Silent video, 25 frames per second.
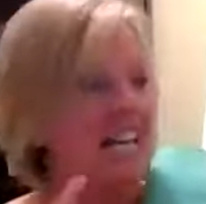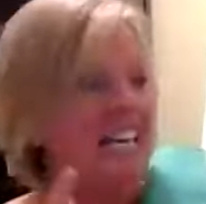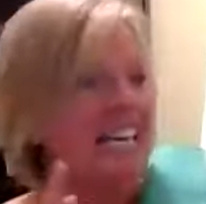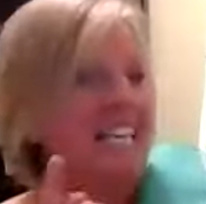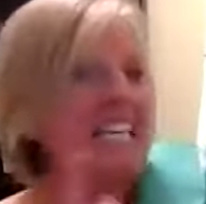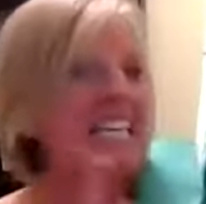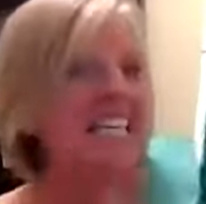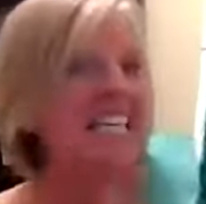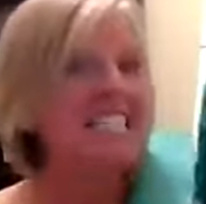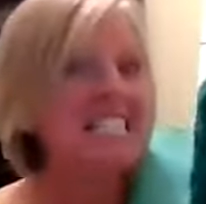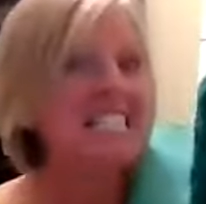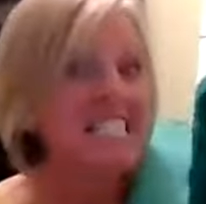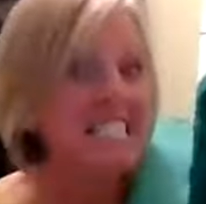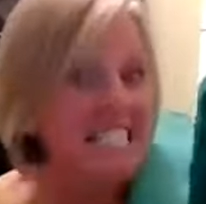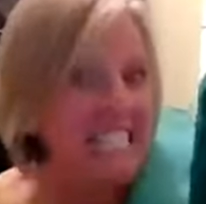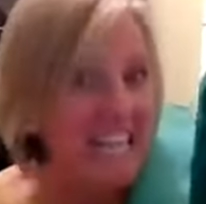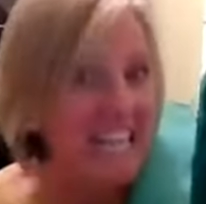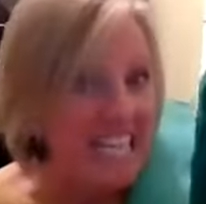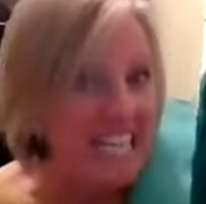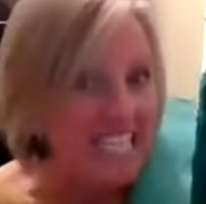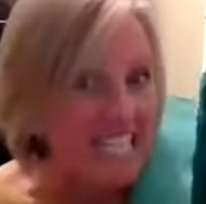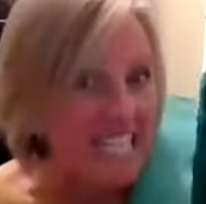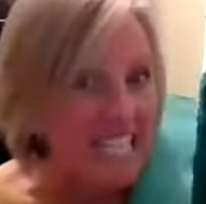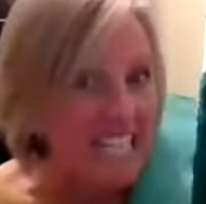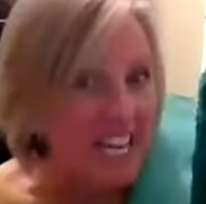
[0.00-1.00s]

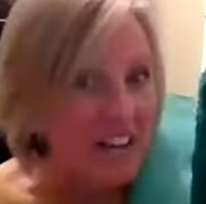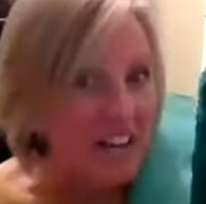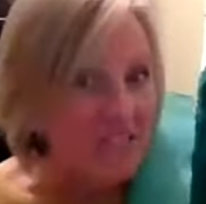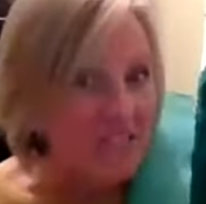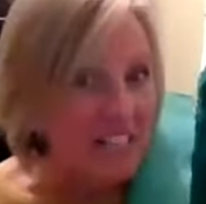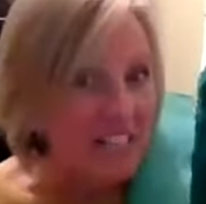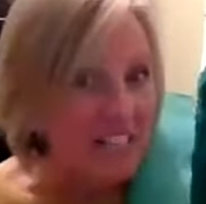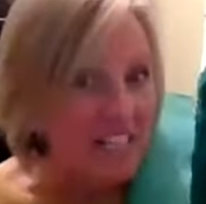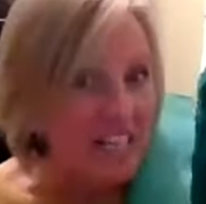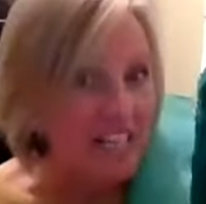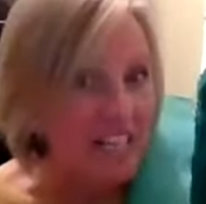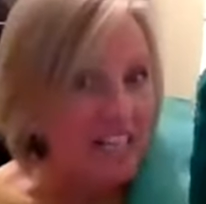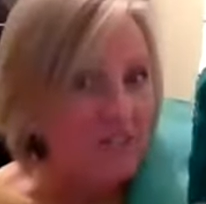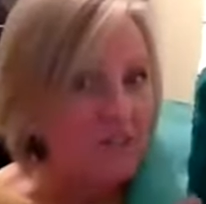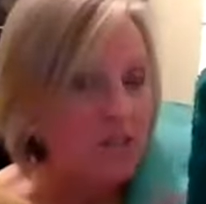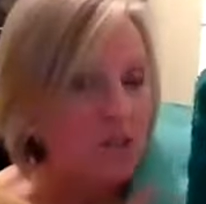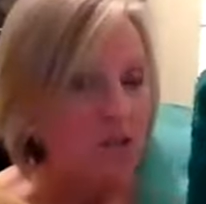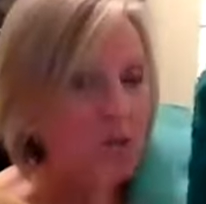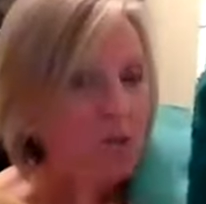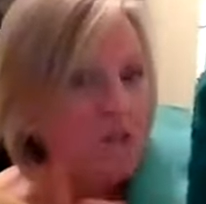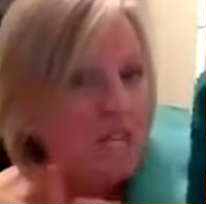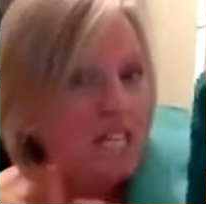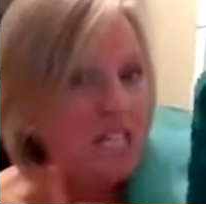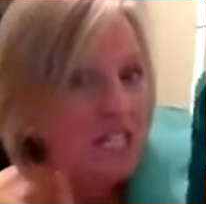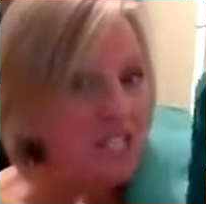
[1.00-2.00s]
inside the oven. And if
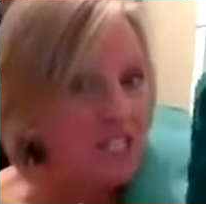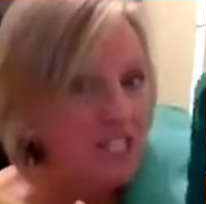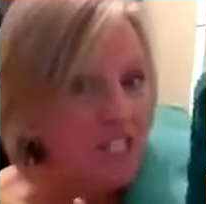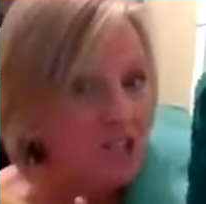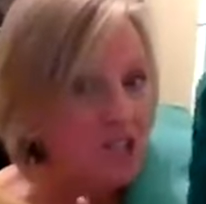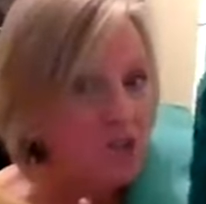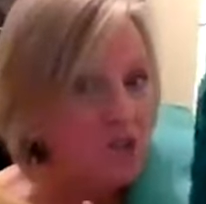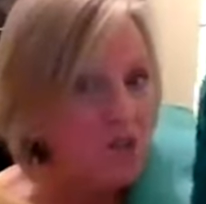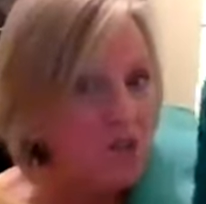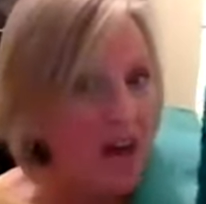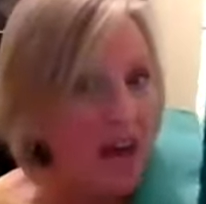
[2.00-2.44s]
you need to do